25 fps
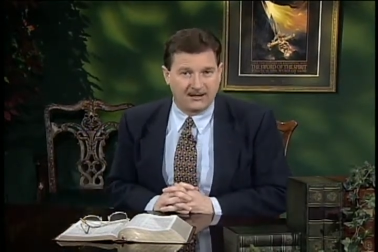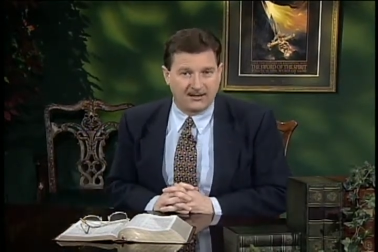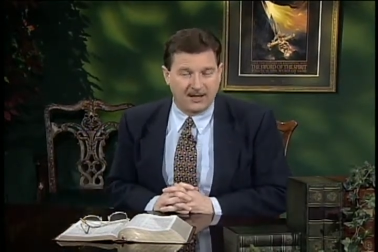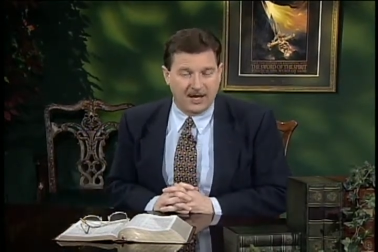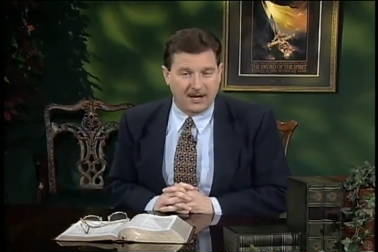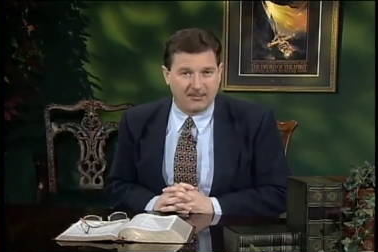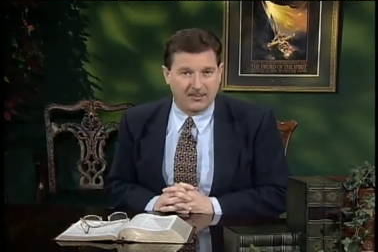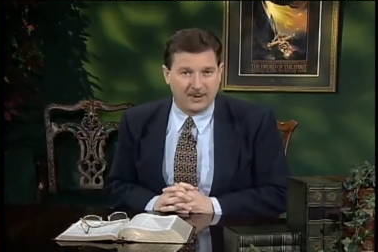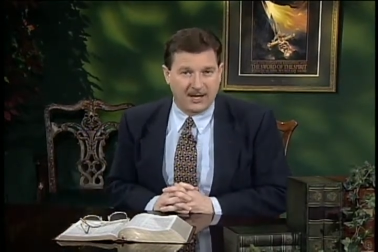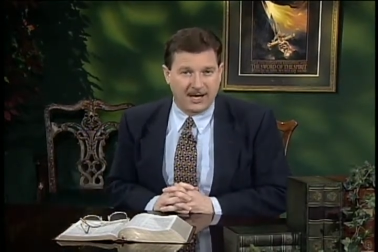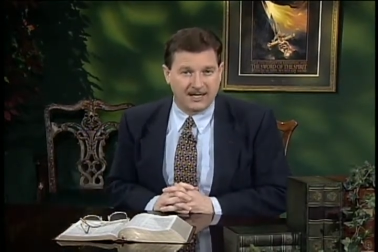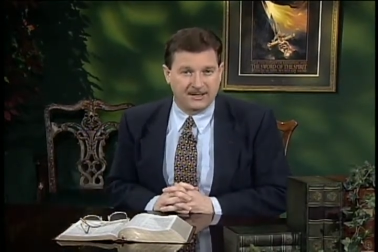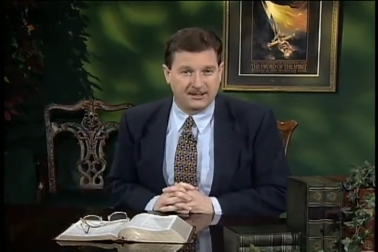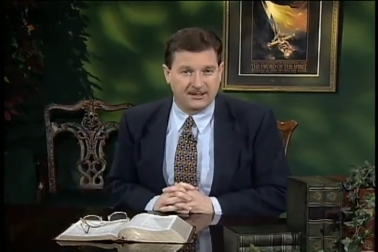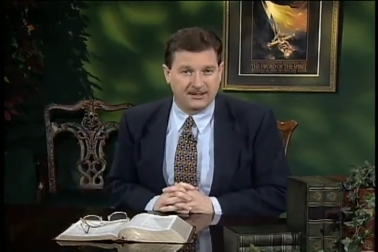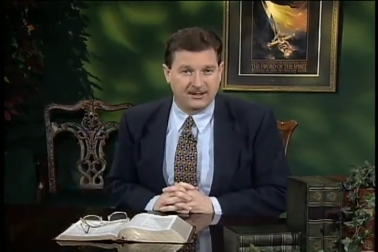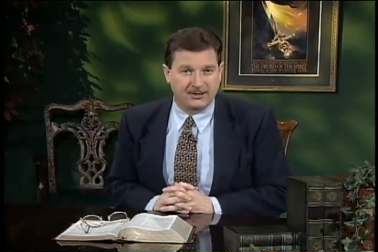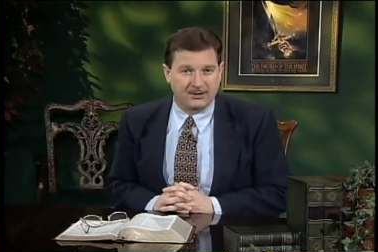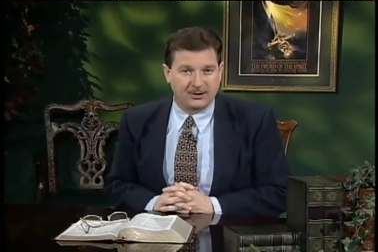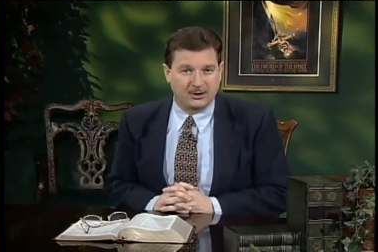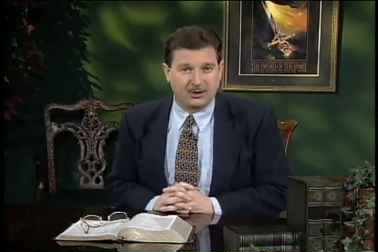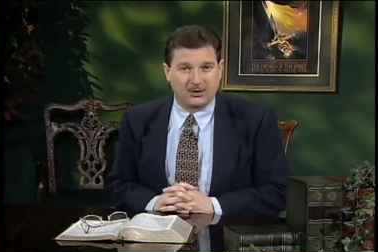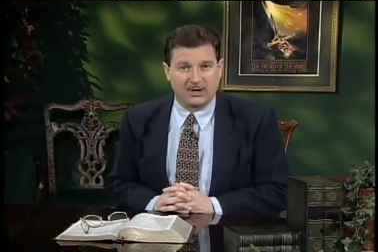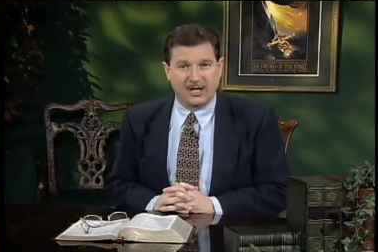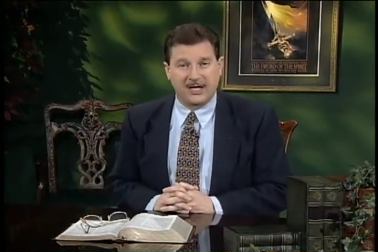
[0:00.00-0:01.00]
that passage.
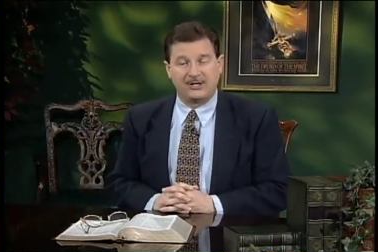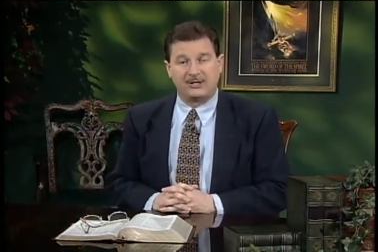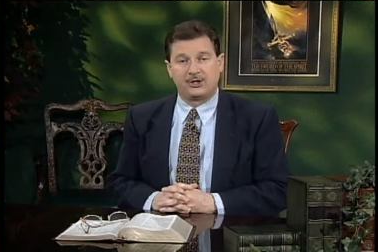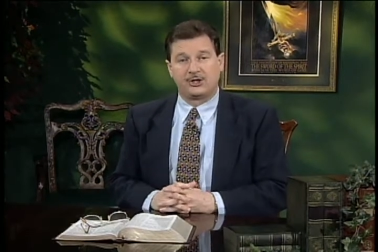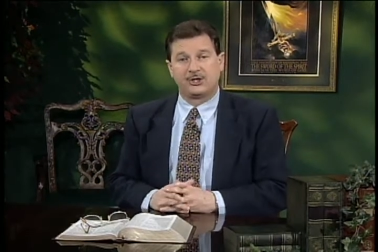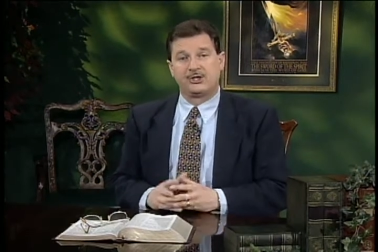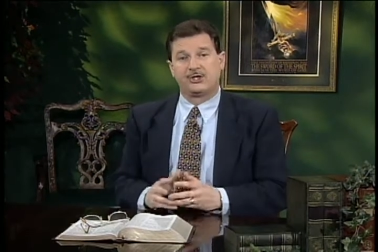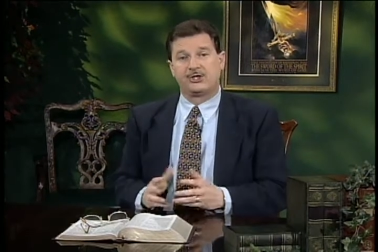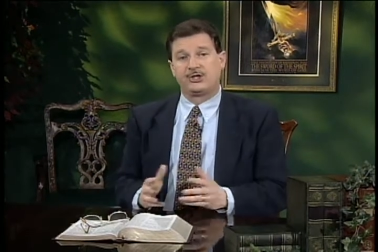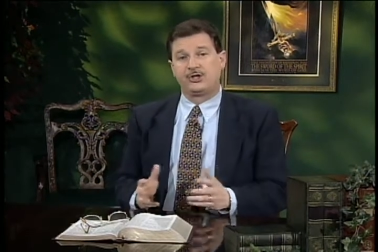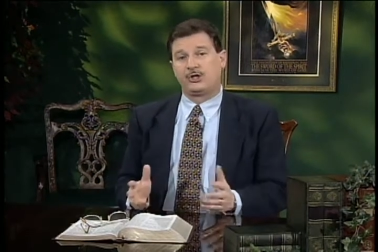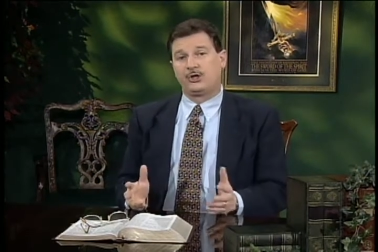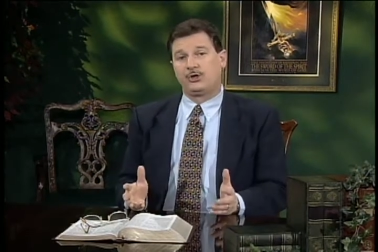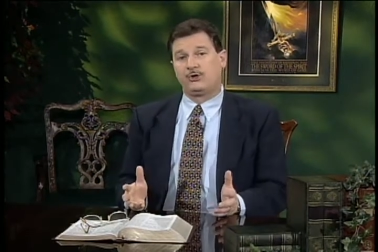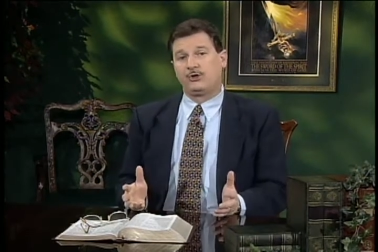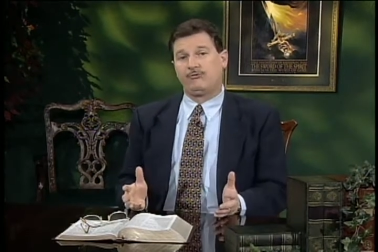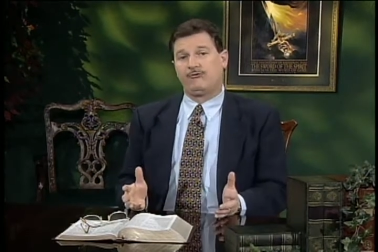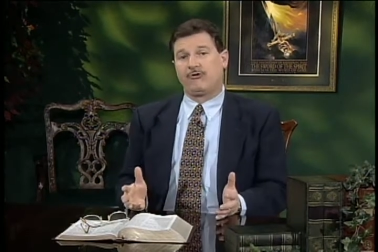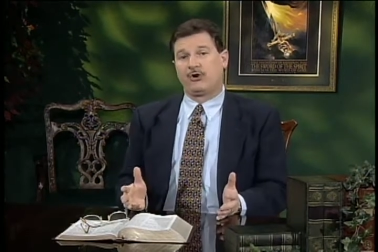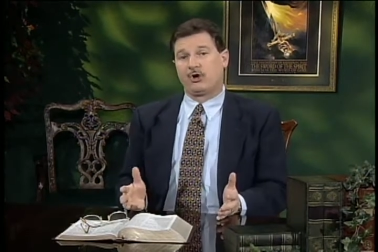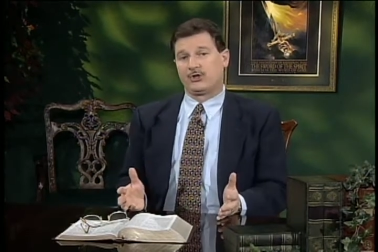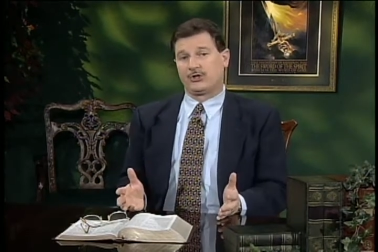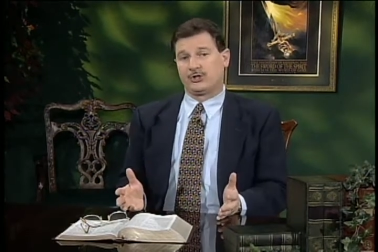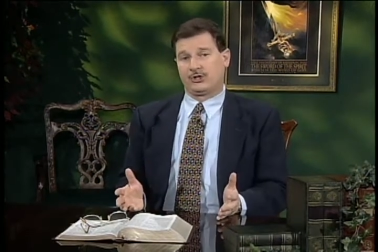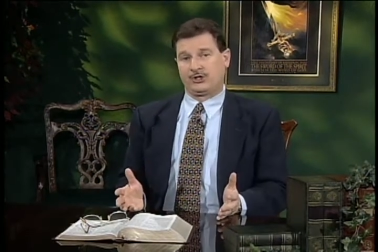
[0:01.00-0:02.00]
Galatians 2,
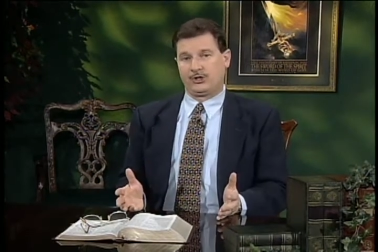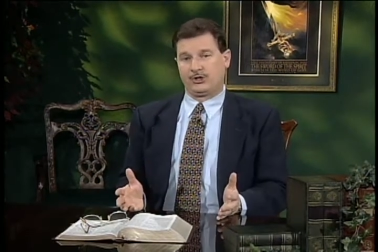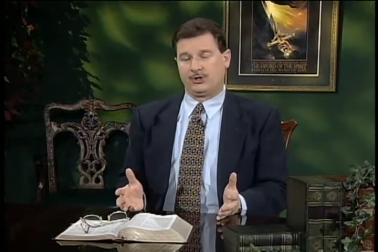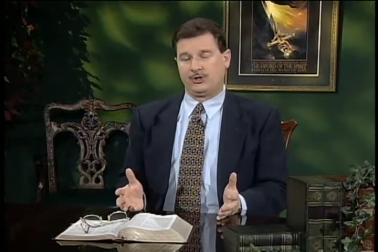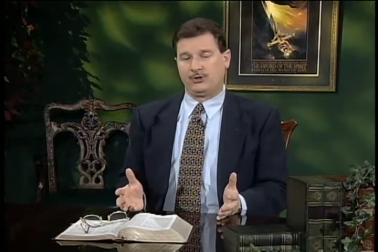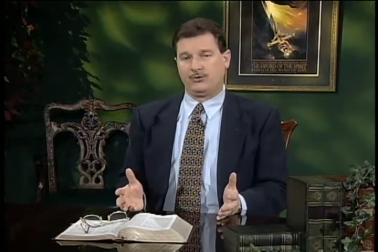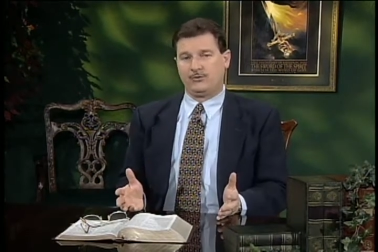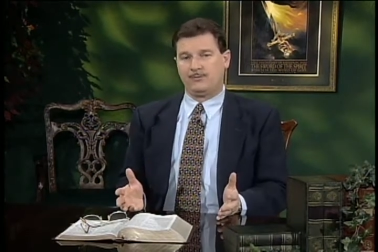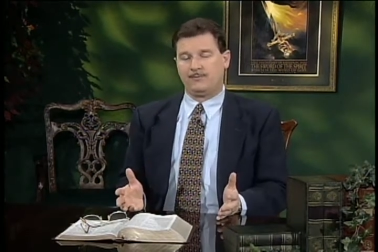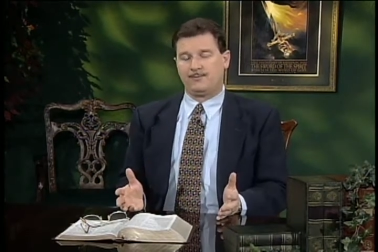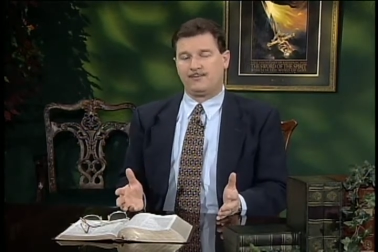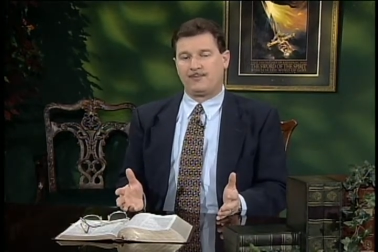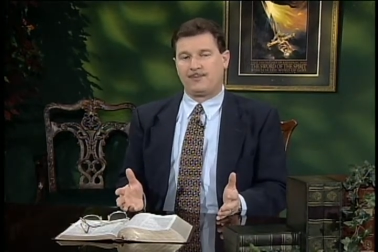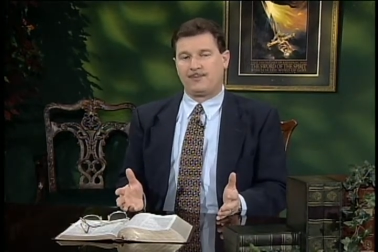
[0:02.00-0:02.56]
verse 2.